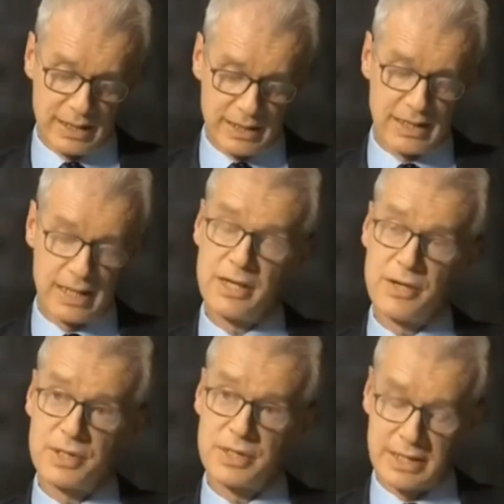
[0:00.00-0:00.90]

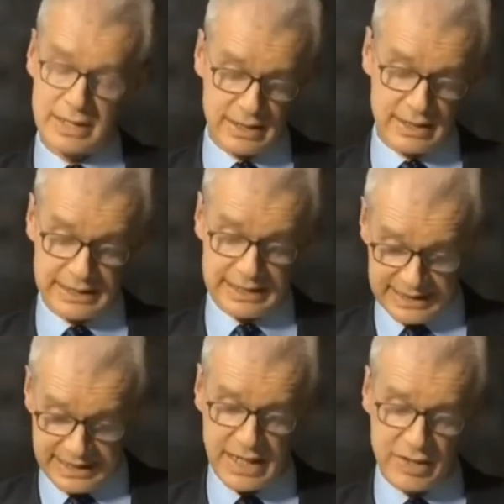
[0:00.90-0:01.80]
continues to
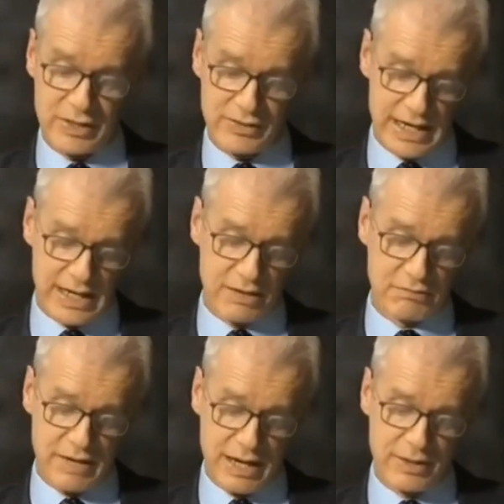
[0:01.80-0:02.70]
deteriorate
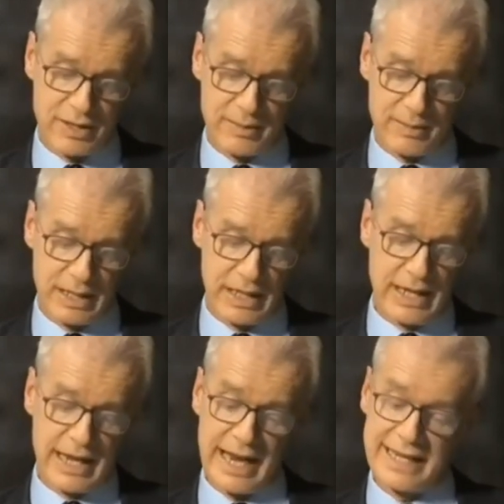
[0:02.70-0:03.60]
around them.
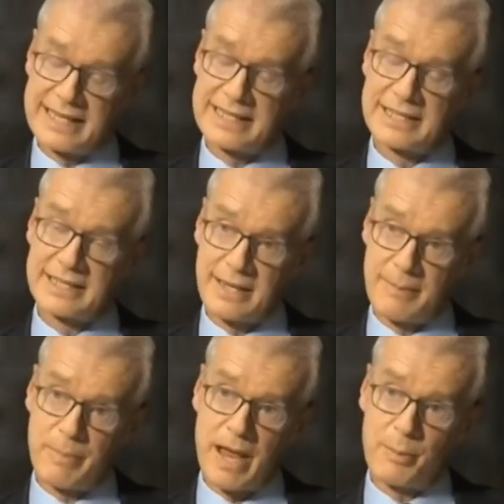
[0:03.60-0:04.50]
And it is the
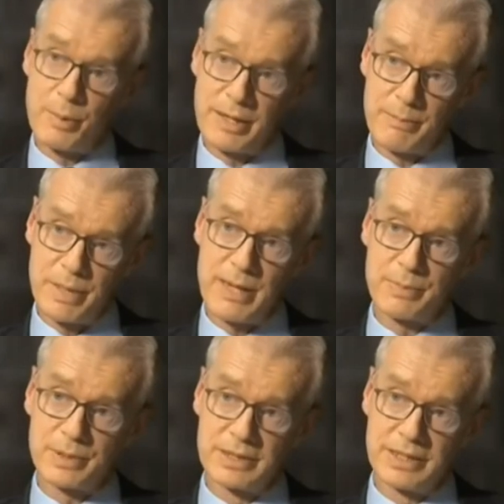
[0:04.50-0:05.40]
Zimbabwean
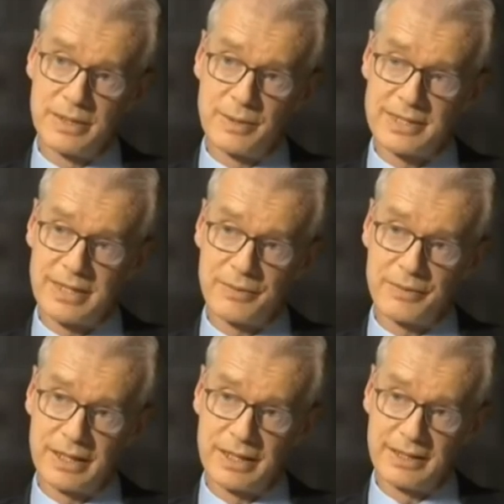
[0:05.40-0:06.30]
people who are
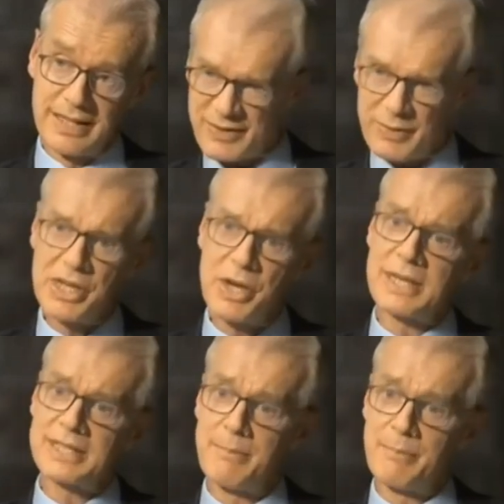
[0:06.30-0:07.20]
suffering. That's from the
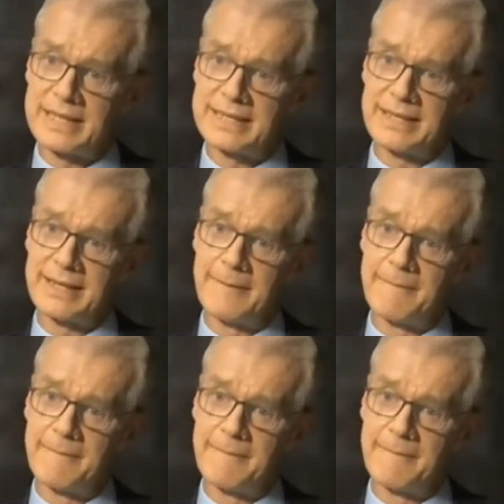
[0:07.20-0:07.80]
US ambassador.